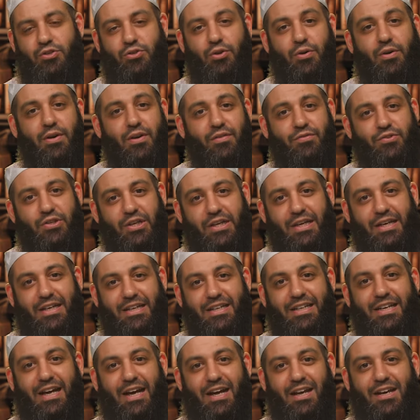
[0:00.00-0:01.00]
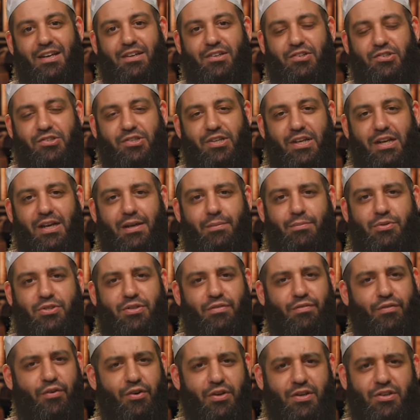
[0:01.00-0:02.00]
story of Zakariya alayhi salam is
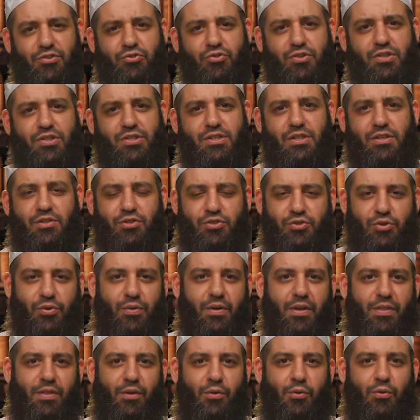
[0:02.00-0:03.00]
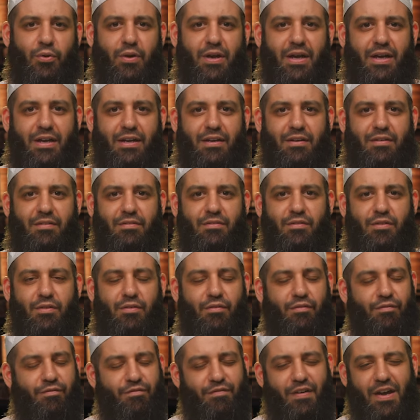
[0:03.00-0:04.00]
a very interesting story in the Quran,
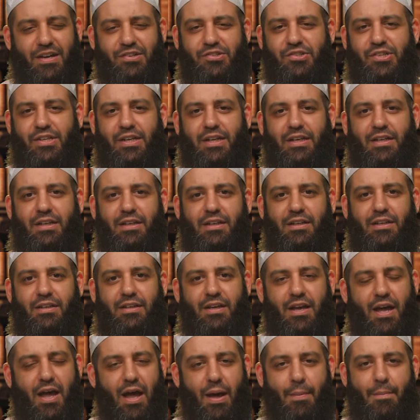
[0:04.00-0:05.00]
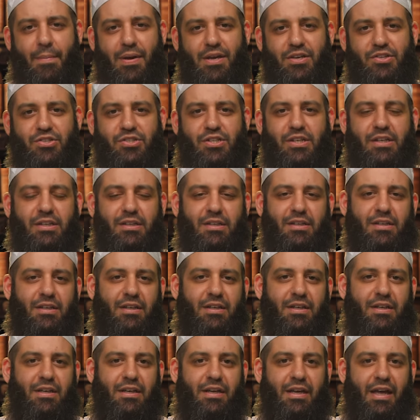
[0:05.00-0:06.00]
fascinating, amazing,
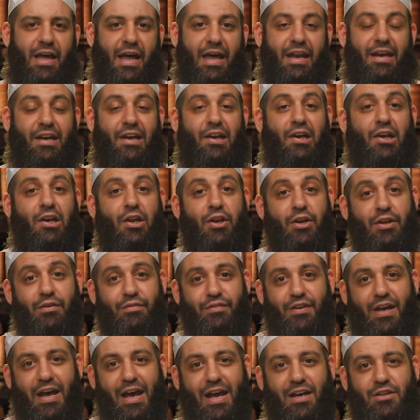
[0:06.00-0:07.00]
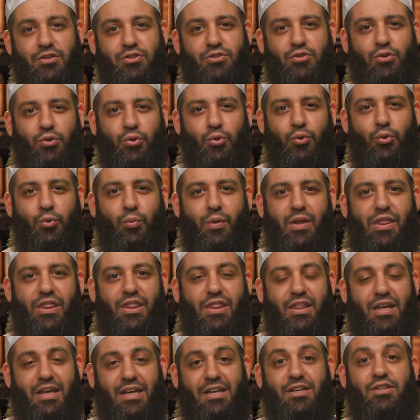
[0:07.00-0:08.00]
and a lot of it has to do with
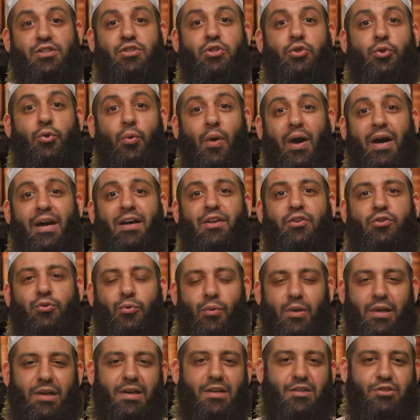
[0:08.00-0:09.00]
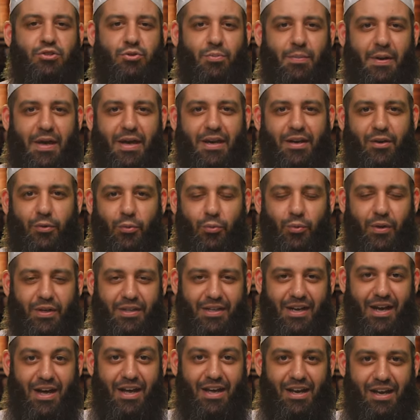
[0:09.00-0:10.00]
his dua to Allah subhanahu wa
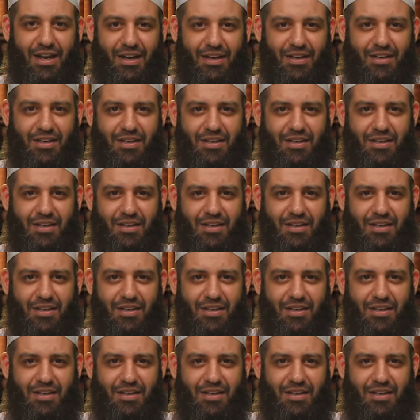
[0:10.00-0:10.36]
ta'ala.